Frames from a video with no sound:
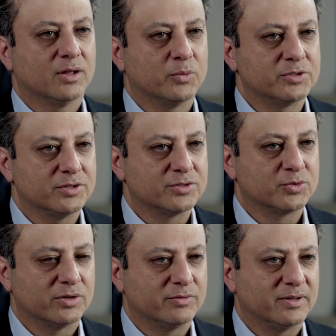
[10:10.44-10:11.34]
which is
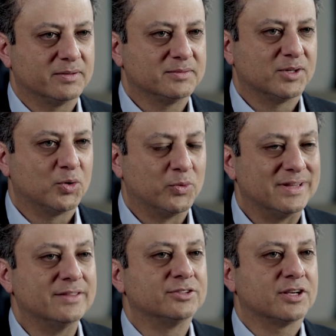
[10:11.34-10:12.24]
sort of, you know,
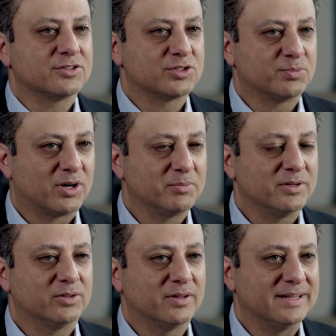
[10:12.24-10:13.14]
within the Justice
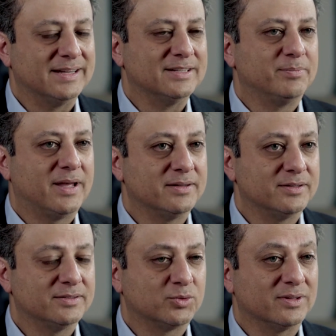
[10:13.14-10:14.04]
Department, the
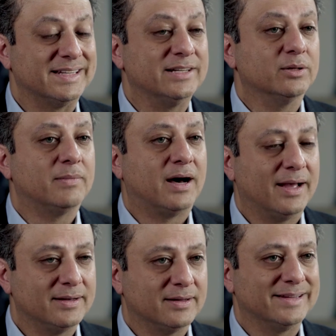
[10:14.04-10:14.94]
independent sort of legal
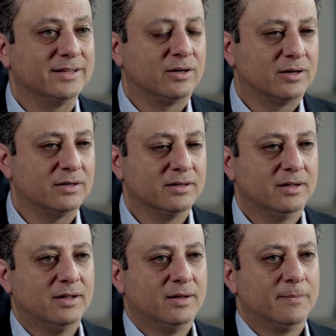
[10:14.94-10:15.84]
mind and legal heart
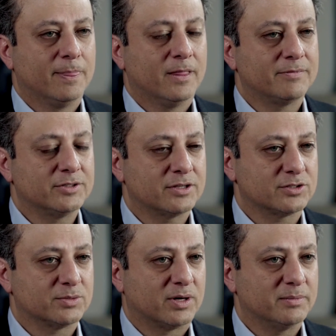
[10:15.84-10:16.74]
of the
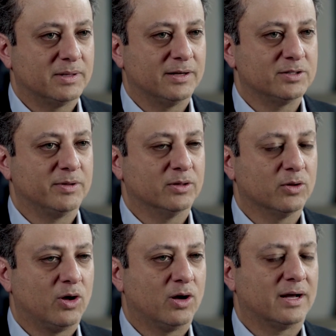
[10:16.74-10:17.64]
Justice Department. And it has been
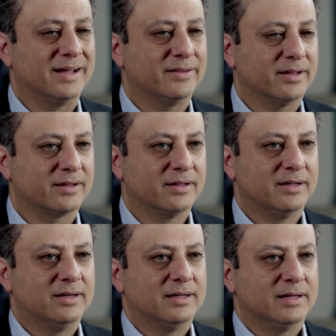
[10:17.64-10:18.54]
long, I think,
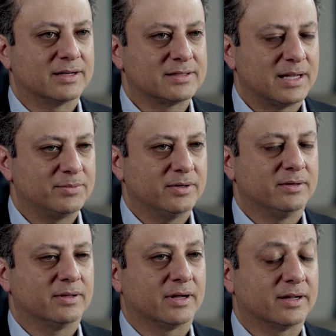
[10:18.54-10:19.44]

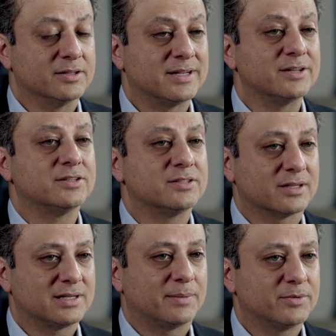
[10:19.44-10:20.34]
accepted, the consensus
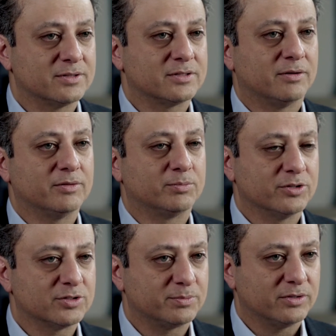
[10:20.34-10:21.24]
acceptance of the
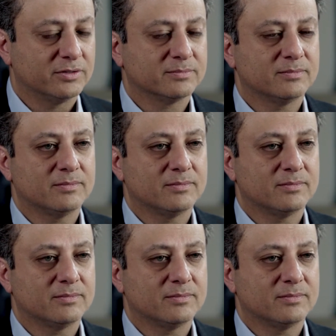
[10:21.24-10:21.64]
principle